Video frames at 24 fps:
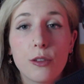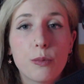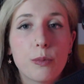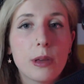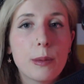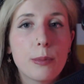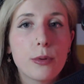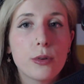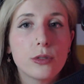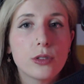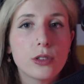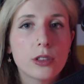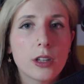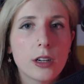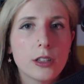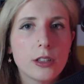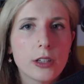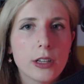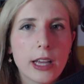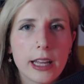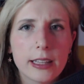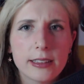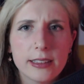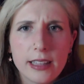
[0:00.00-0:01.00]
of people start
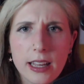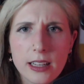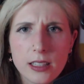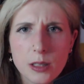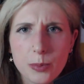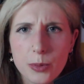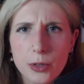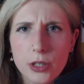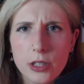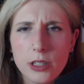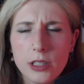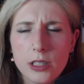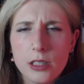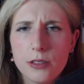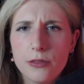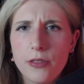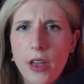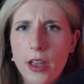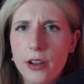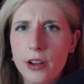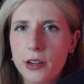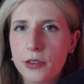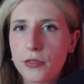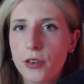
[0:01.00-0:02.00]
to get desperate,
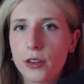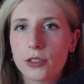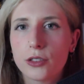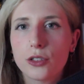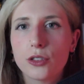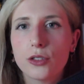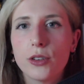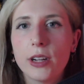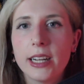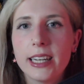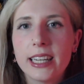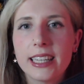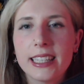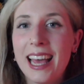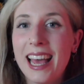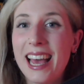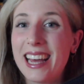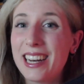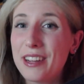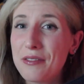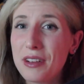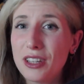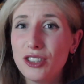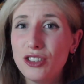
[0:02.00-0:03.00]
very frustrated,
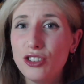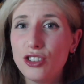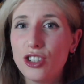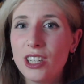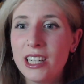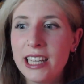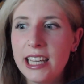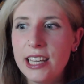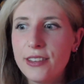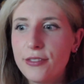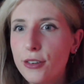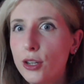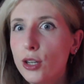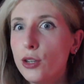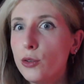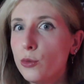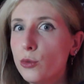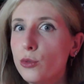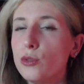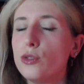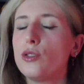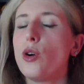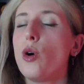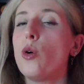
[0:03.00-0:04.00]
and eventually even
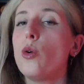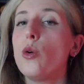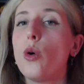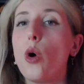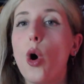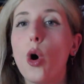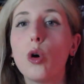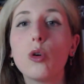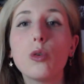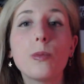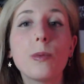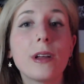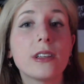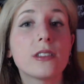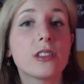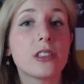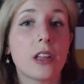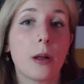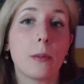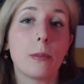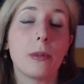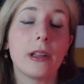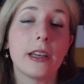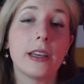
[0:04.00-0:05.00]
lose all hope and
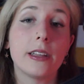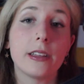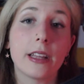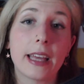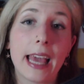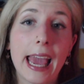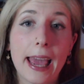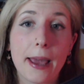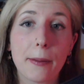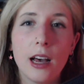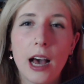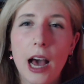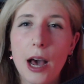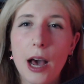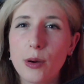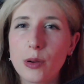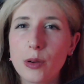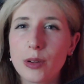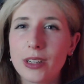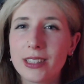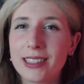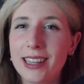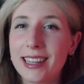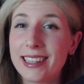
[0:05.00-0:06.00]
stop playing the game.
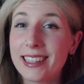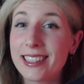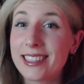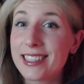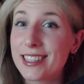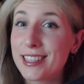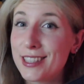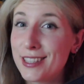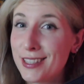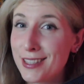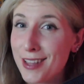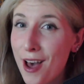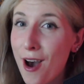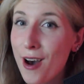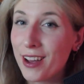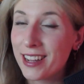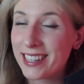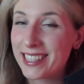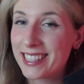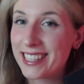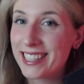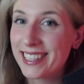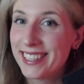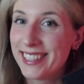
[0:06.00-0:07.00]
However, that is
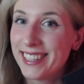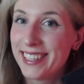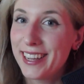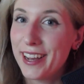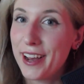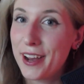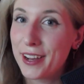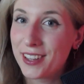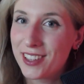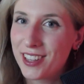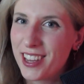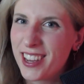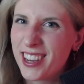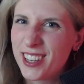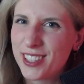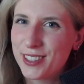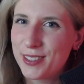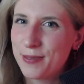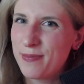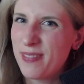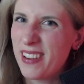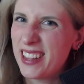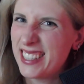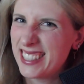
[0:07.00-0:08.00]
not a
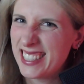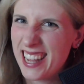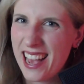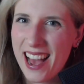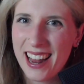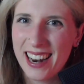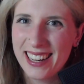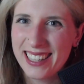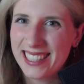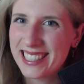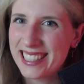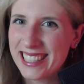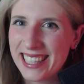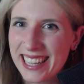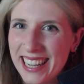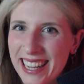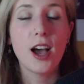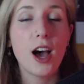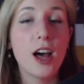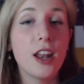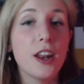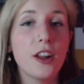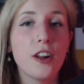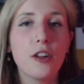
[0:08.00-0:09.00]
good
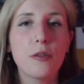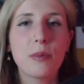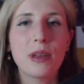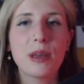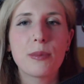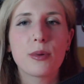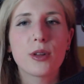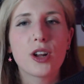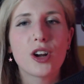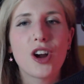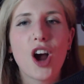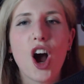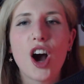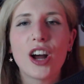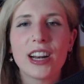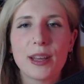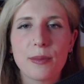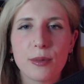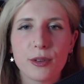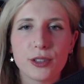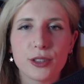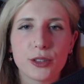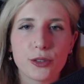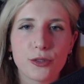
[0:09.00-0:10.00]
mentality. A lot of people are
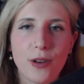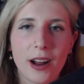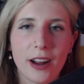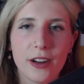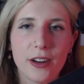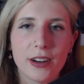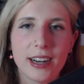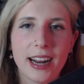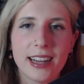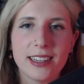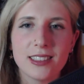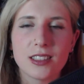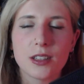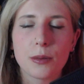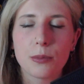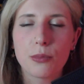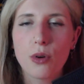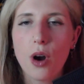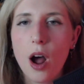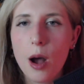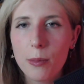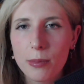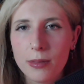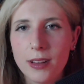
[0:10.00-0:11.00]
unable to recognize the
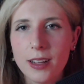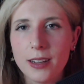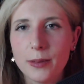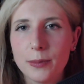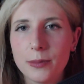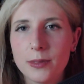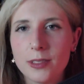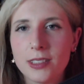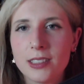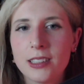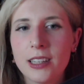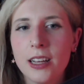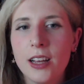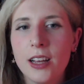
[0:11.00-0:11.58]
problems.